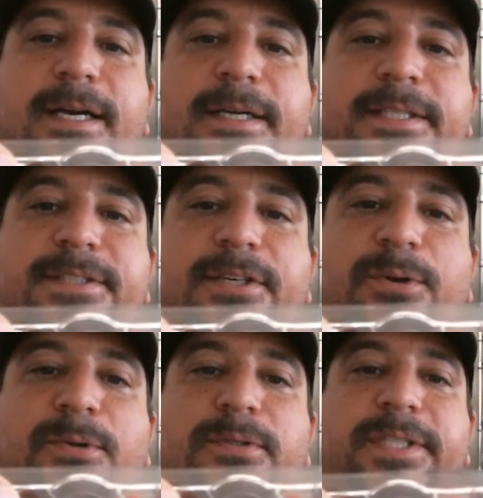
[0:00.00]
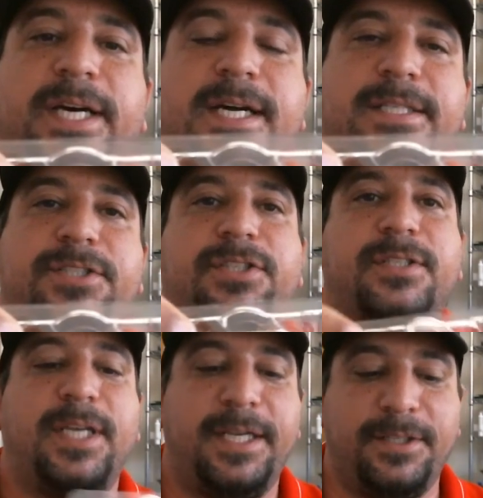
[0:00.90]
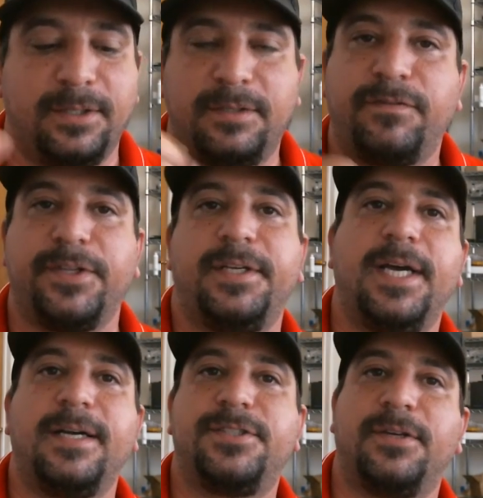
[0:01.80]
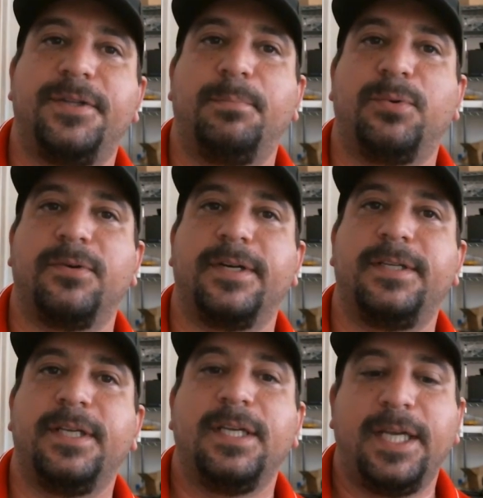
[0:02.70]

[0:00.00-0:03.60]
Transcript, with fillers: It's a gold notch, and you look for the notch on the board,